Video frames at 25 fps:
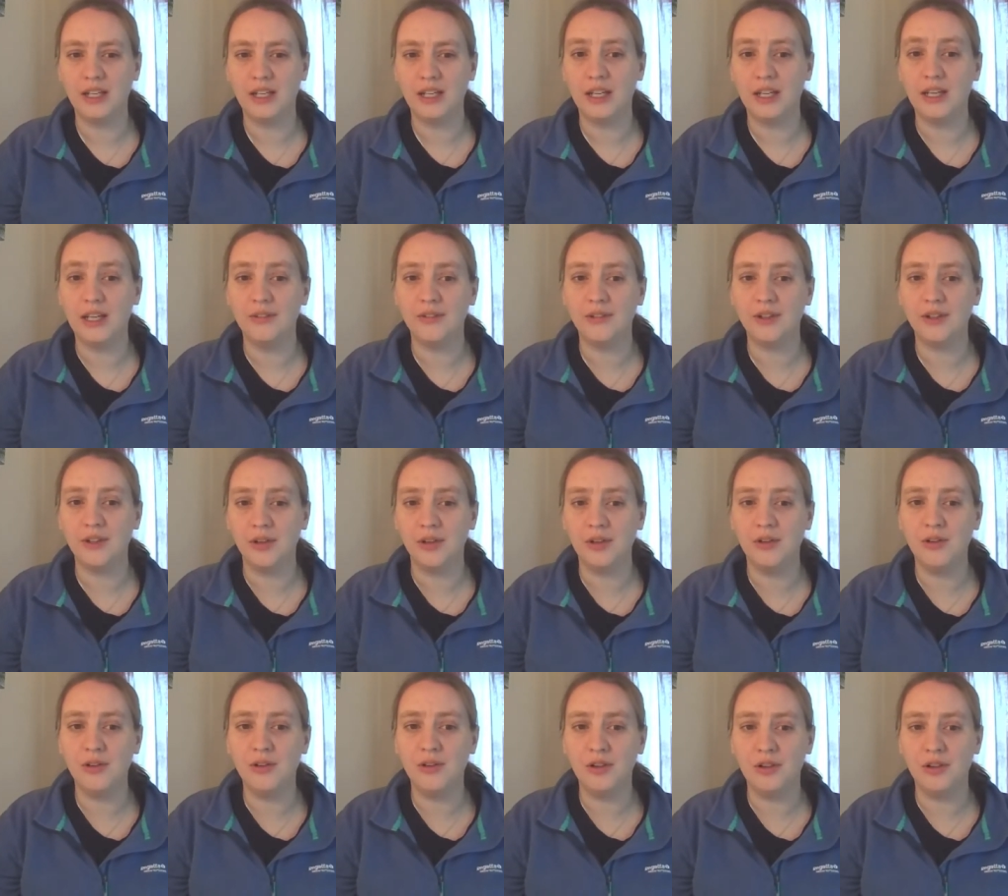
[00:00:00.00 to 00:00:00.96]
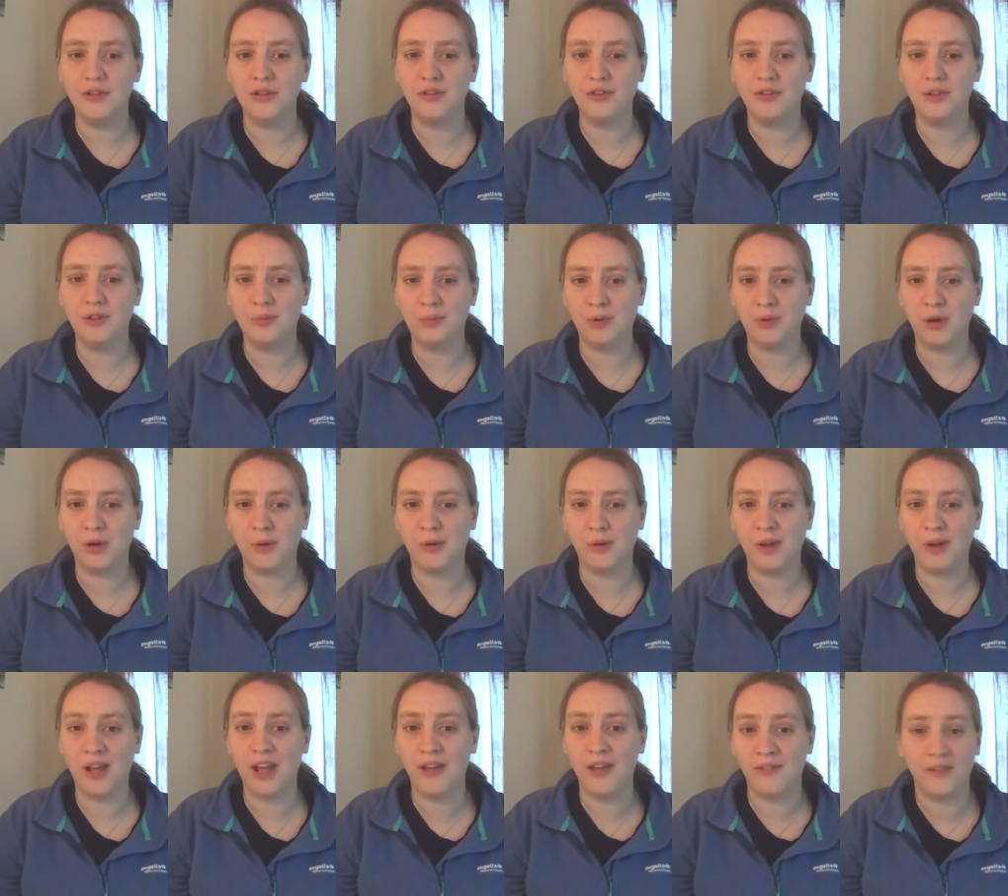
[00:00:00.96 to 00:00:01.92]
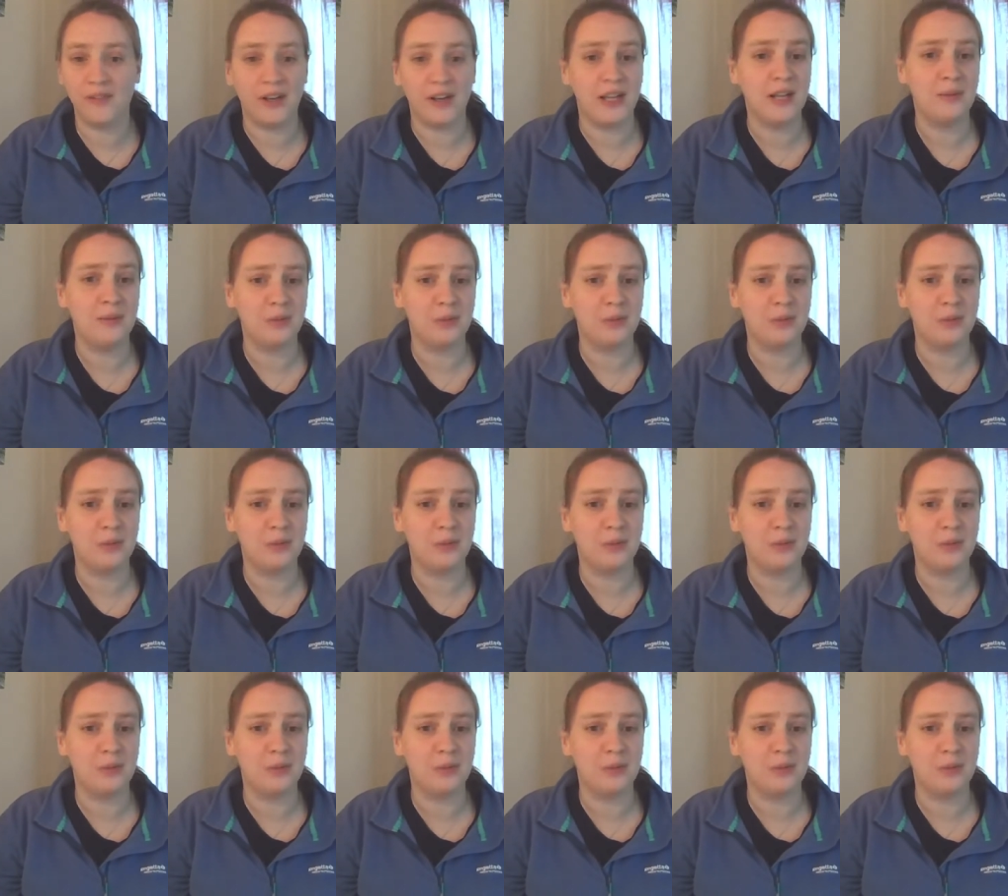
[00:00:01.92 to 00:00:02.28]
even though you've pre- carefully